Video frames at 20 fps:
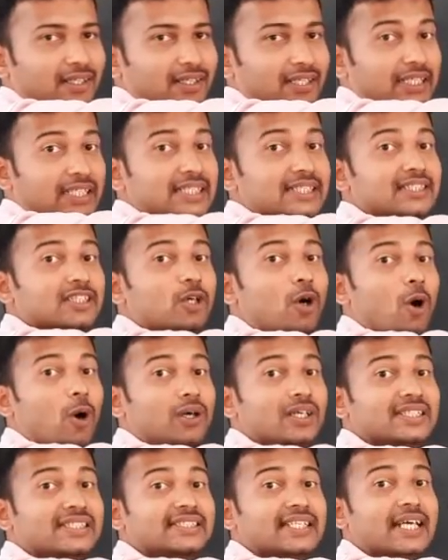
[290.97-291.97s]
is
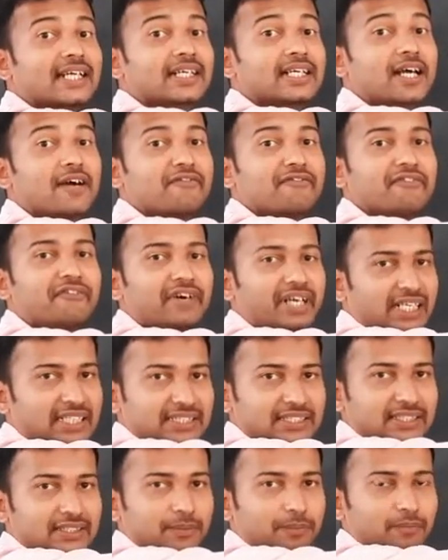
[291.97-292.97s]
called
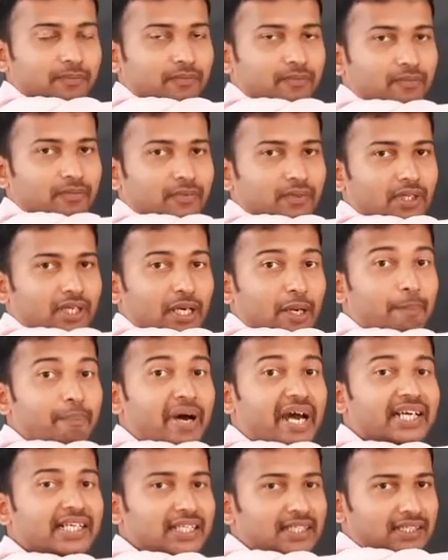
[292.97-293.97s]
circumference.
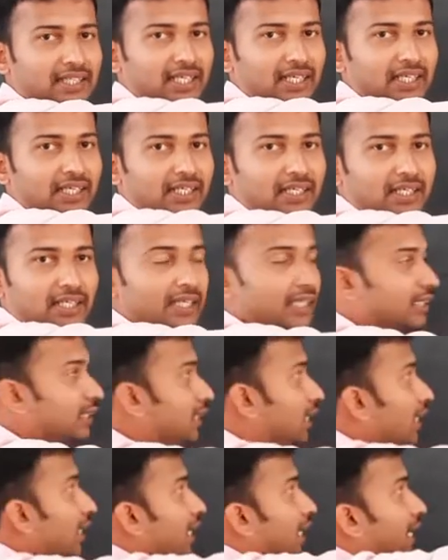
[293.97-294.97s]
Paridhi.
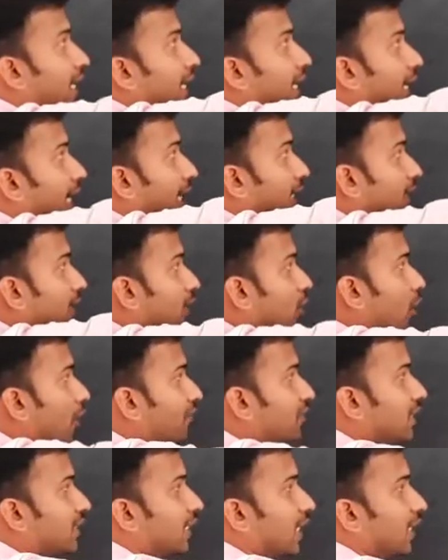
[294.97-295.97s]
the length of
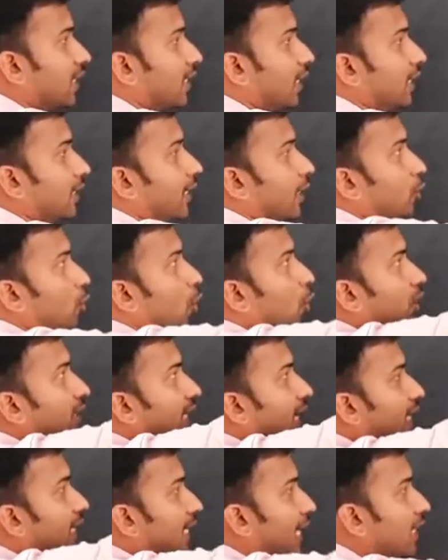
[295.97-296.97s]
the circle, the
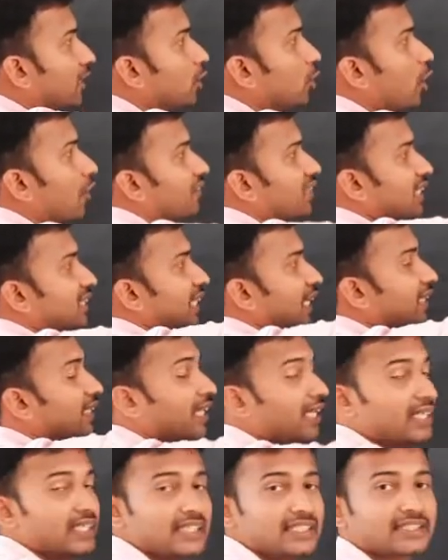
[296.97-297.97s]
total length of the
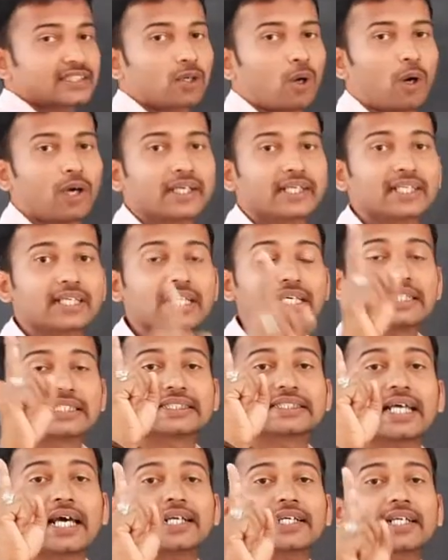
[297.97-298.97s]
circle is called
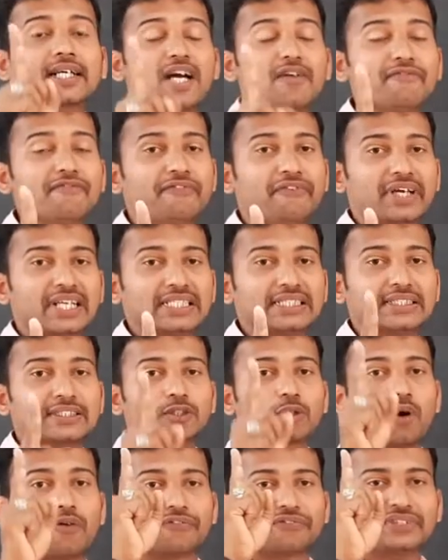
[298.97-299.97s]
circumference
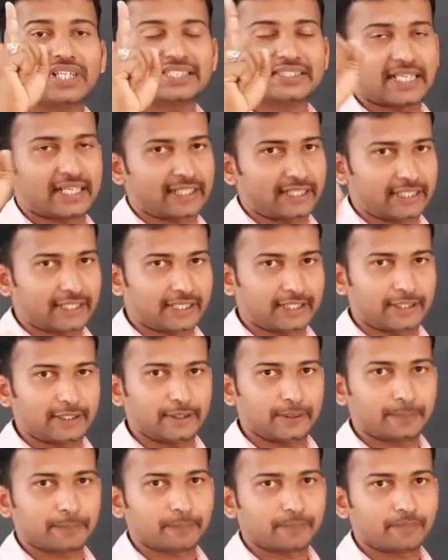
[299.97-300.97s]
of the circle.
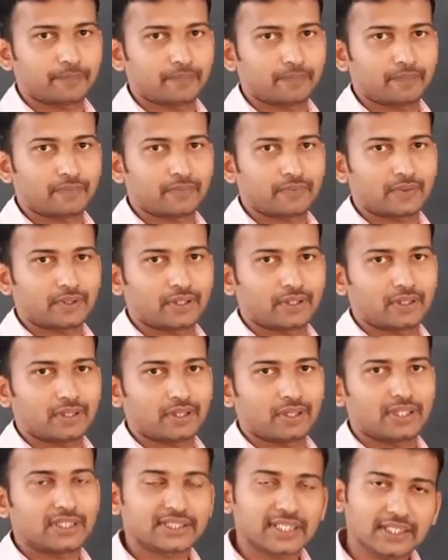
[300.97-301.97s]

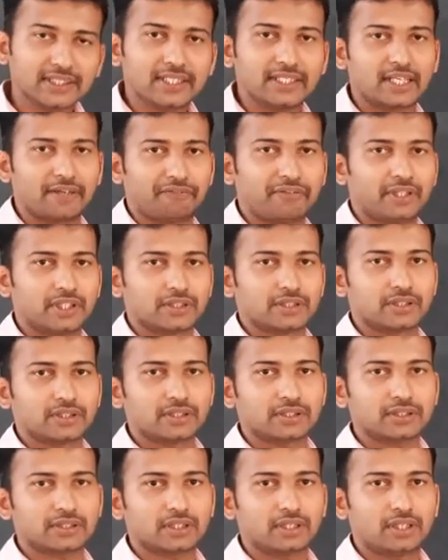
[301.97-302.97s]
These are the
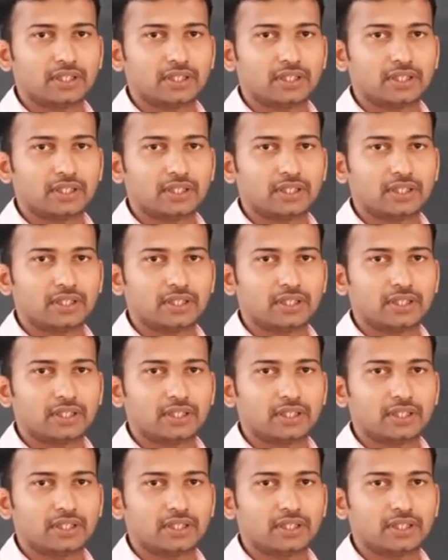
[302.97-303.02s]
definitions.